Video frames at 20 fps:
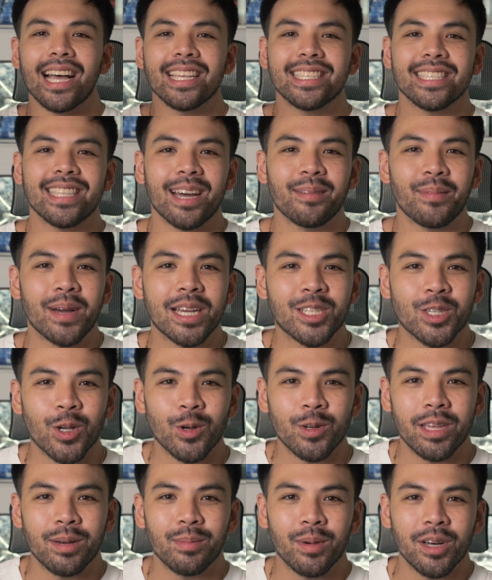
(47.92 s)
Last time I
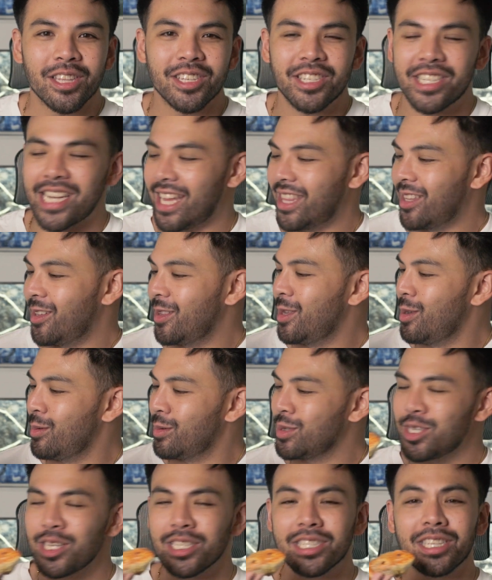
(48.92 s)
showed him on the channel, he
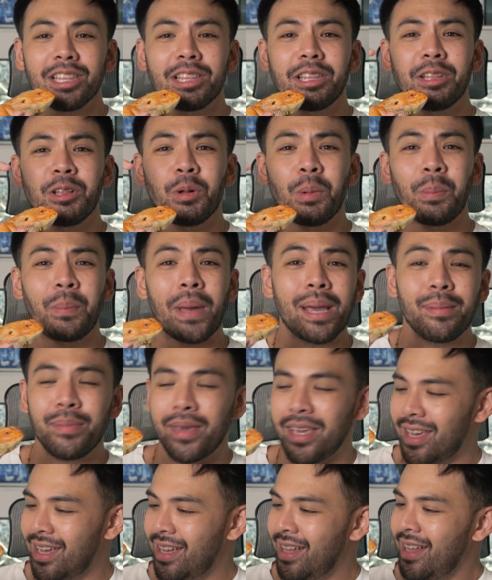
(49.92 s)
was just a little
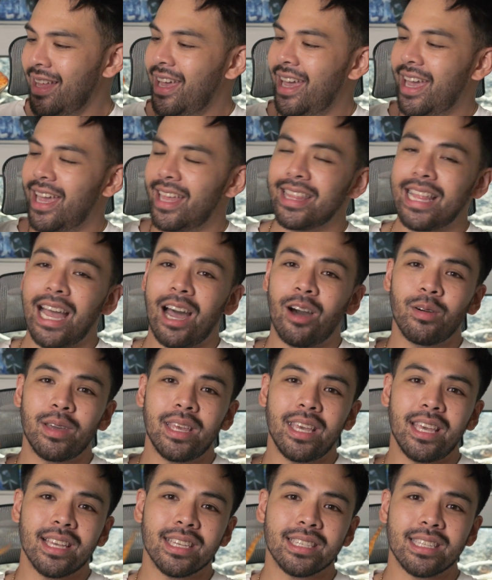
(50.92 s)
baby, and now
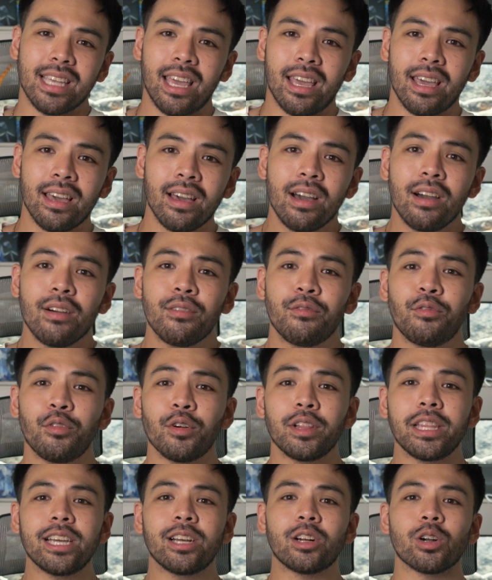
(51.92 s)
he is a
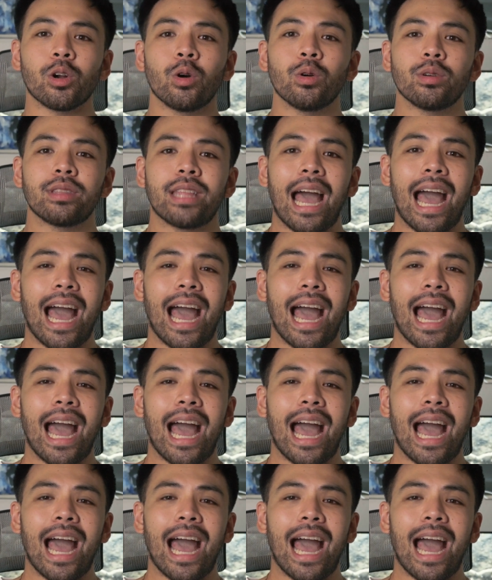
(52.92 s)
fully grown